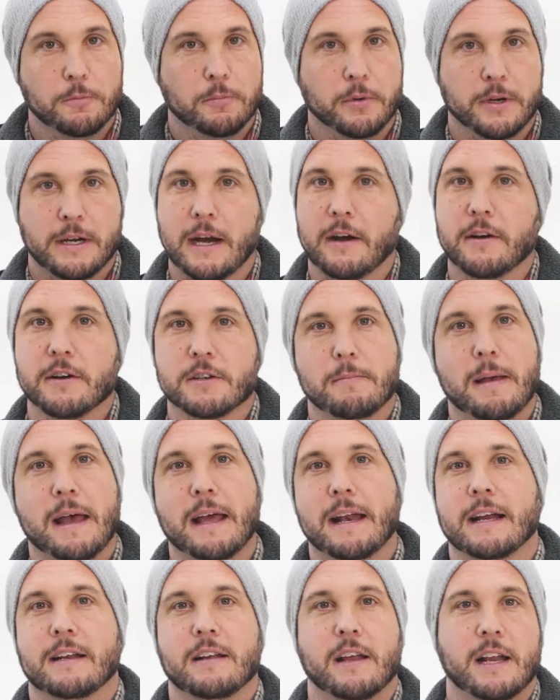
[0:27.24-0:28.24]
super
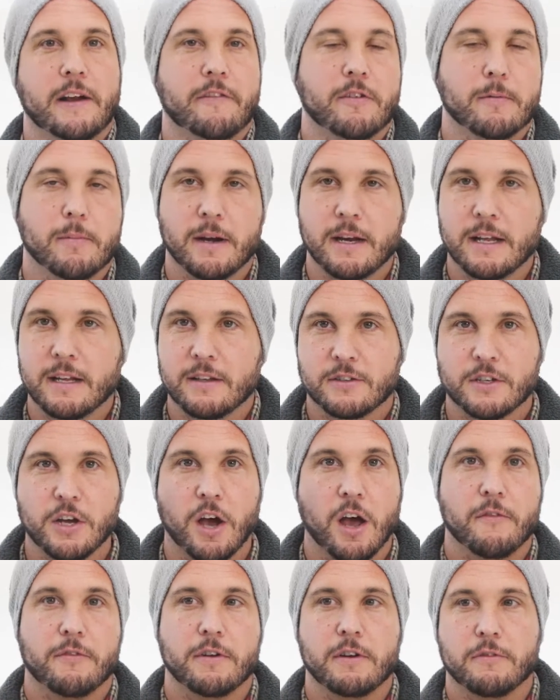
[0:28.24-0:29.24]
charismatic, not everybody is
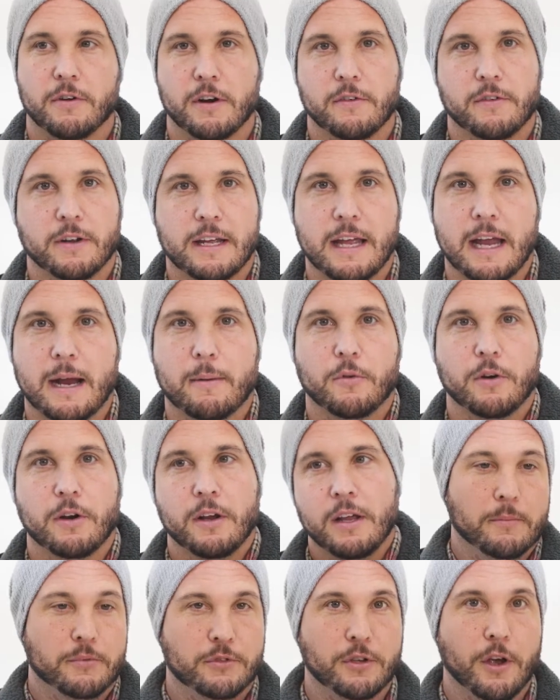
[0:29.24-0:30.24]
confident in front of a
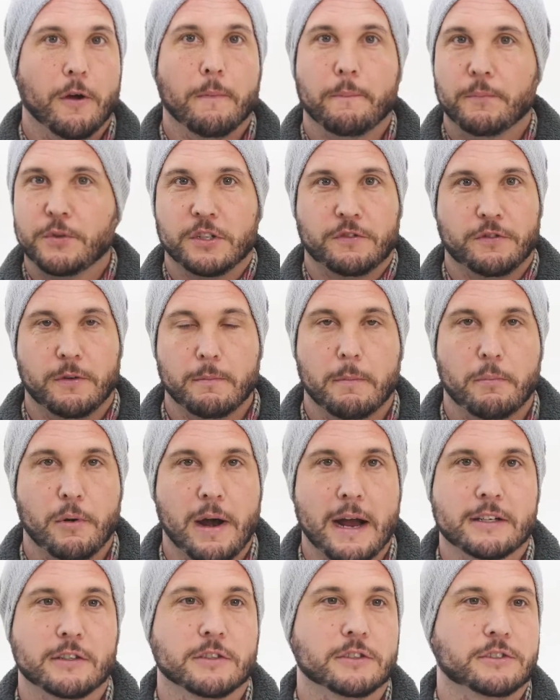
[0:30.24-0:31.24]
camera. So just from a
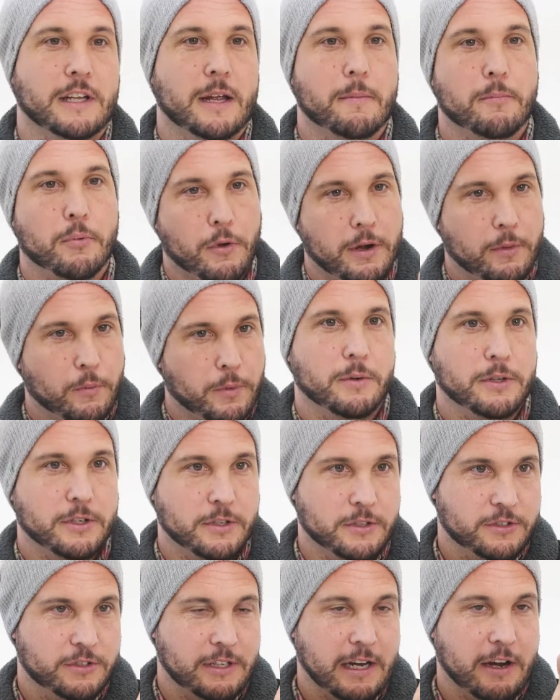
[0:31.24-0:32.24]
practical standpoint, when
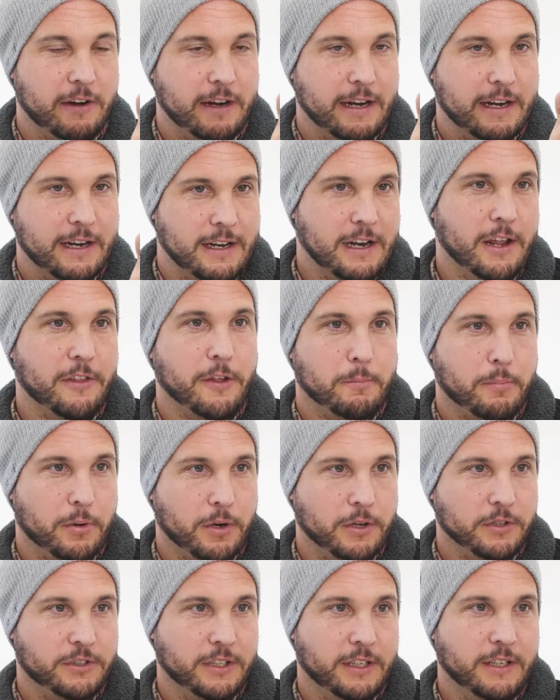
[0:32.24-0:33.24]
they're staring at another
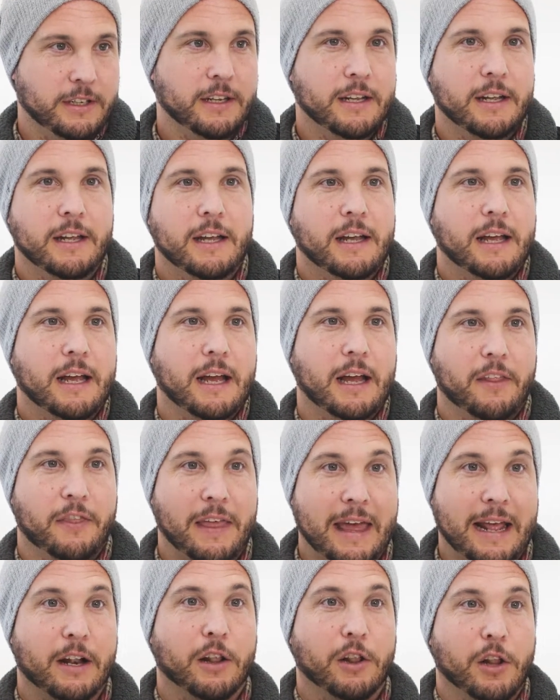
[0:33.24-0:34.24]
person,
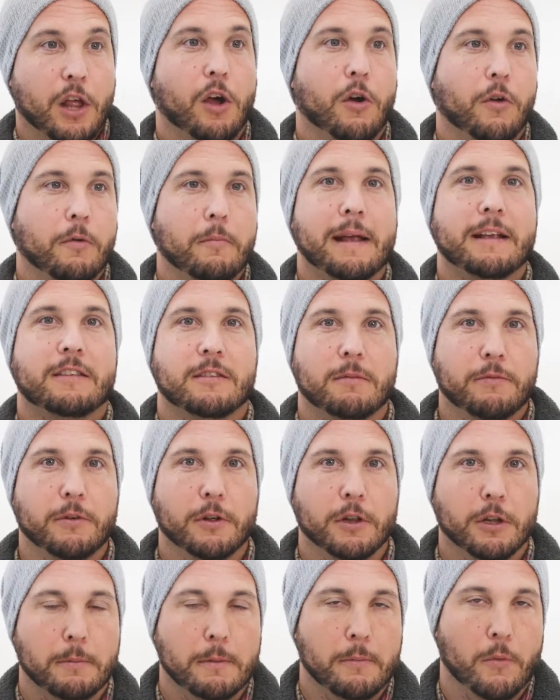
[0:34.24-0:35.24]
that alone makes them
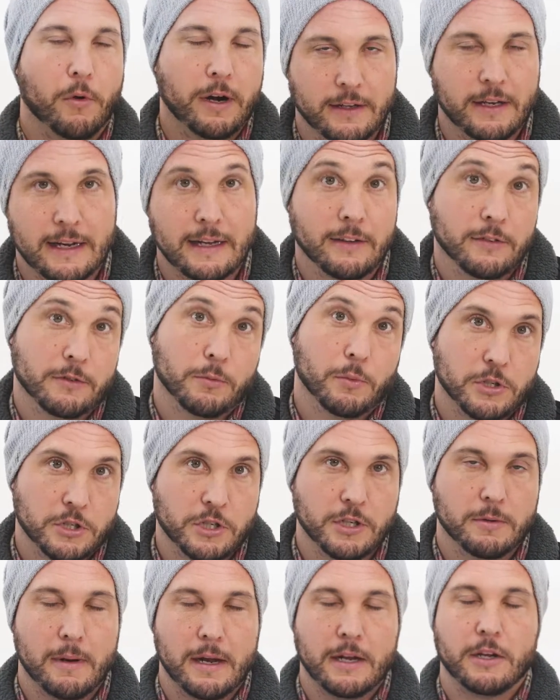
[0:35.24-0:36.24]
feel a little bit more at ease, which
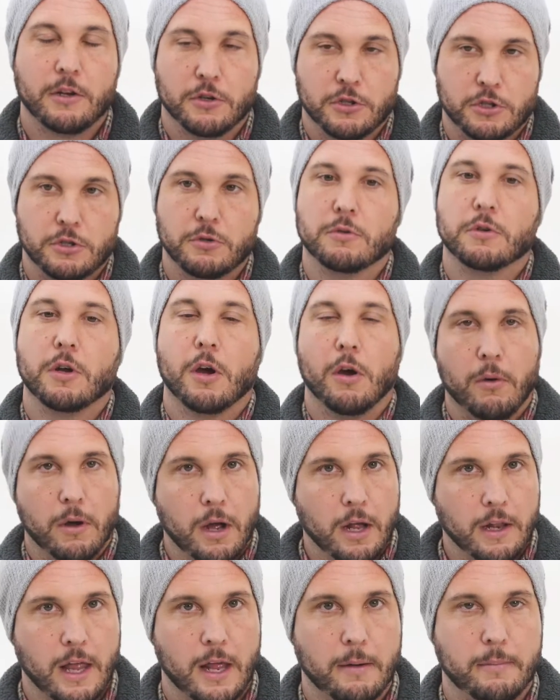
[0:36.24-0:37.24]
could make your shoot go
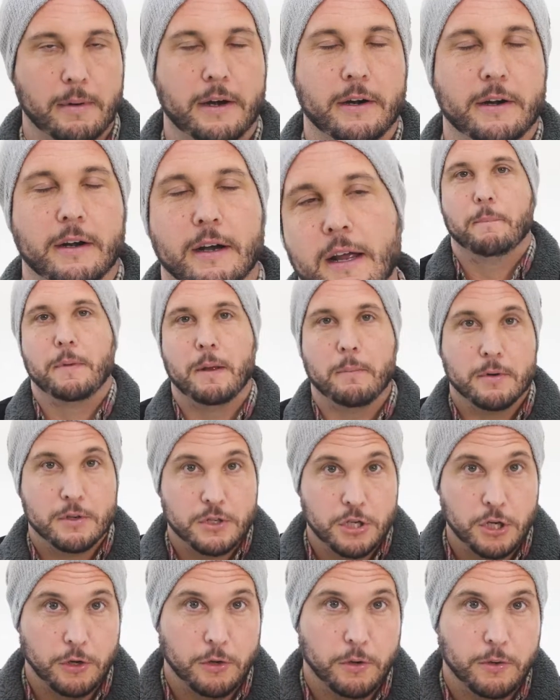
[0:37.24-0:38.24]
a lot better. Number
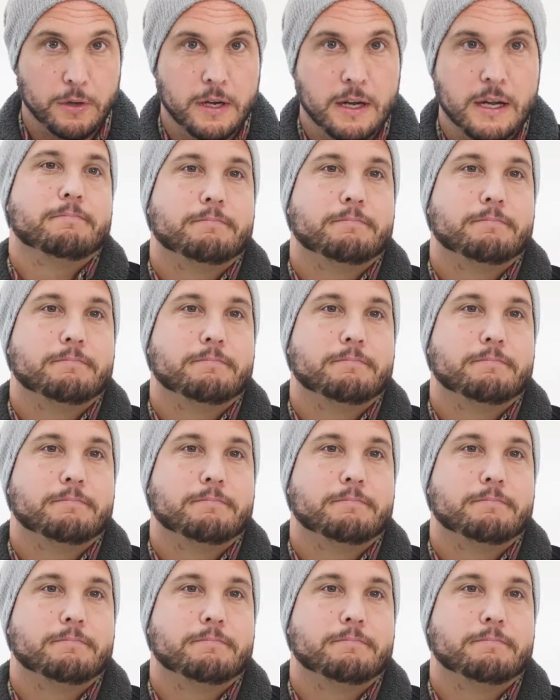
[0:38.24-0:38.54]
two,